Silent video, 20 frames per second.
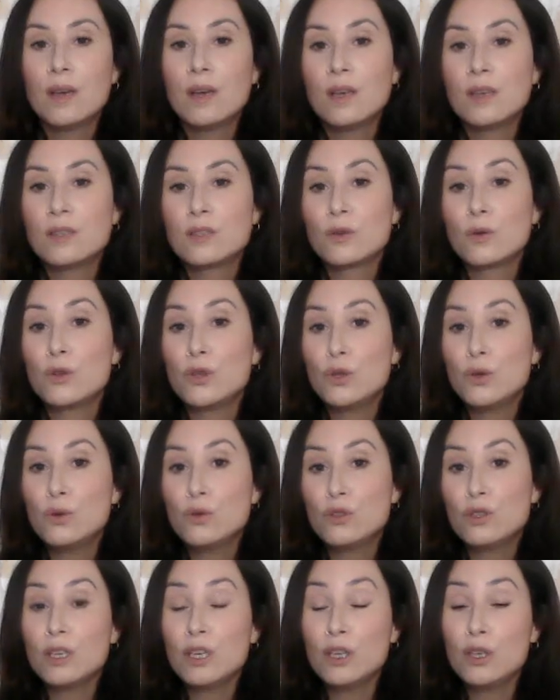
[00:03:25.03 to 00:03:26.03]
So
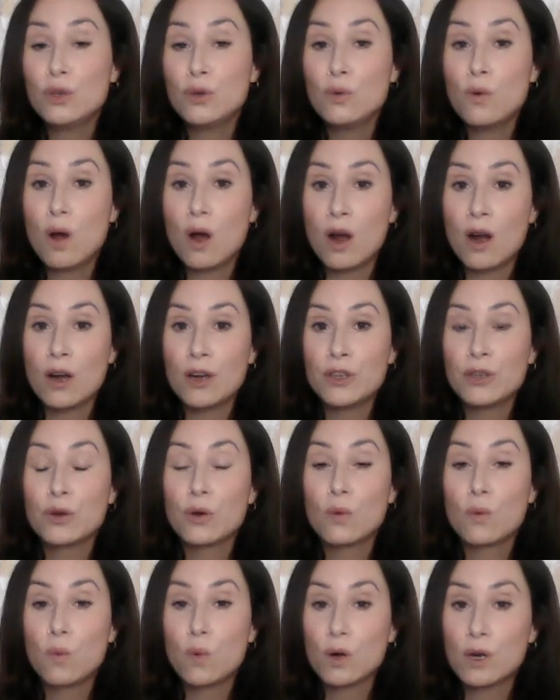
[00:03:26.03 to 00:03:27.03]
usually you are your
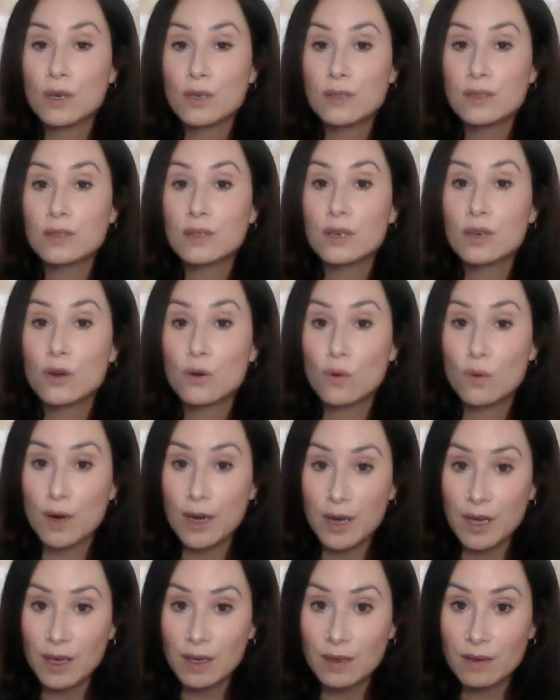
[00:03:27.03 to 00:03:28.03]
worst
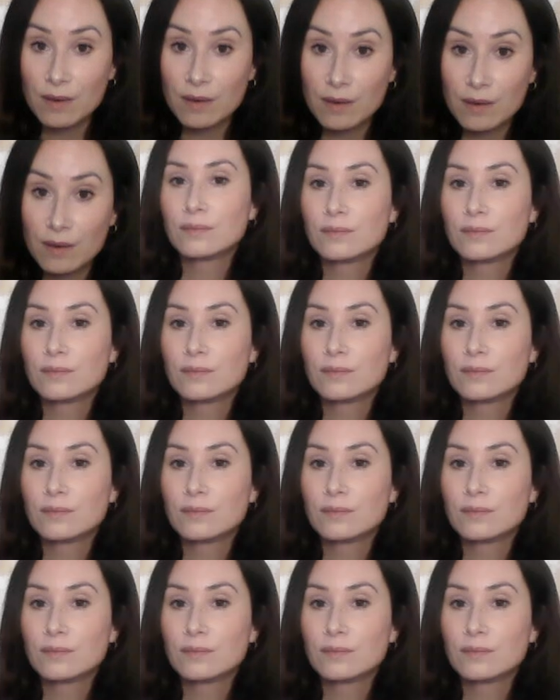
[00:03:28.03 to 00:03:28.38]
critic.